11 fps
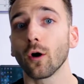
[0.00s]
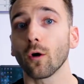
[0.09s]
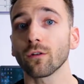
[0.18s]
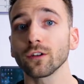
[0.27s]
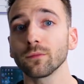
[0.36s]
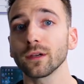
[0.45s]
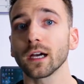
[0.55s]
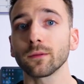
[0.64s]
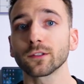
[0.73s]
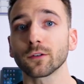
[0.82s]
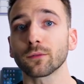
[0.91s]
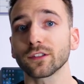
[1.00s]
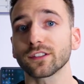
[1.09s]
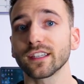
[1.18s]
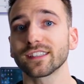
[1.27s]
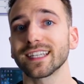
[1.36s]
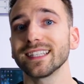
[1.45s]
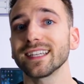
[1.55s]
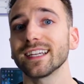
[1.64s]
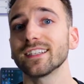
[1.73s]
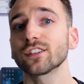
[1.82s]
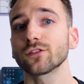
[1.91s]
or you'll be able to persist in the
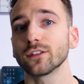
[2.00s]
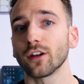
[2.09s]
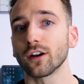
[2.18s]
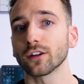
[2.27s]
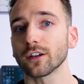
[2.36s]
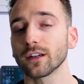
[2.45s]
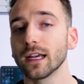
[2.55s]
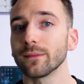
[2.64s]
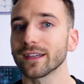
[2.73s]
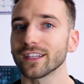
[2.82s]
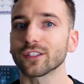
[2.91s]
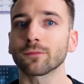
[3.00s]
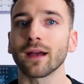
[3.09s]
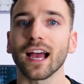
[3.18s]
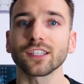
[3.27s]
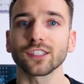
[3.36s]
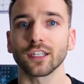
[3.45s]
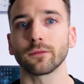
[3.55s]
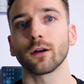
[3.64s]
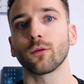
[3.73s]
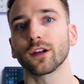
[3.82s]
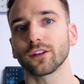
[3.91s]
industry longer because you're passionate
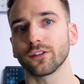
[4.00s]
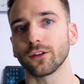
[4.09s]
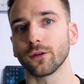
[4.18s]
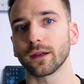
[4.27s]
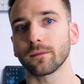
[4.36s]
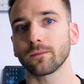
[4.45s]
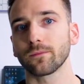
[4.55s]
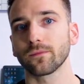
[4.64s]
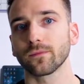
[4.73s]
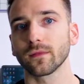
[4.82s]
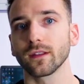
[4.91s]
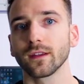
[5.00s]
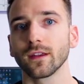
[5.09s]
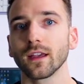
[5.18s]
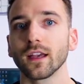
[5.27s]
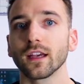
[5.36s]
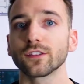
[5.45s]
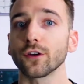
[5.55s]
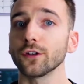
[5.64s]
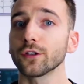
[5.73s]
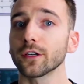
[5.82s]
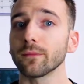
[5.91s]
about what you're doing. So
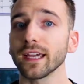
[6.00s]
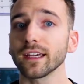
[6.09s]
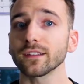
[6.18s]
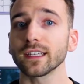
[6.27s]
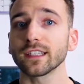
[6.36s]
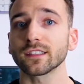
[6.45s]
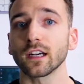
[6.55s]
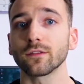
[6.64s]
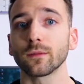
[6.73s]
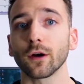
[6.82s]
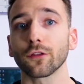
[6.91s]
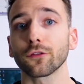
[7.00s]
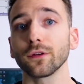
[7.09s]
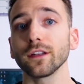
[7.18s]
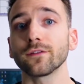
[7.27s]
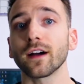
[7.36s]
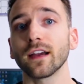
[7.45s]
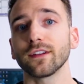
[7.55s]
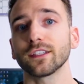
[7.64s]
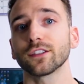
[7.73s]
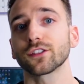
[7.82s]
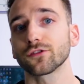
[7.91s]
you can make a list of about 3 to 5
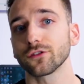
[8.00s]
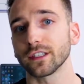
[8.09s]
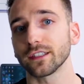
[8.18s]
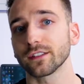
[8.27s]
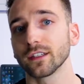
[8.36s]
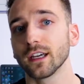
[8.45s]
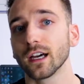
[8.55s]
industries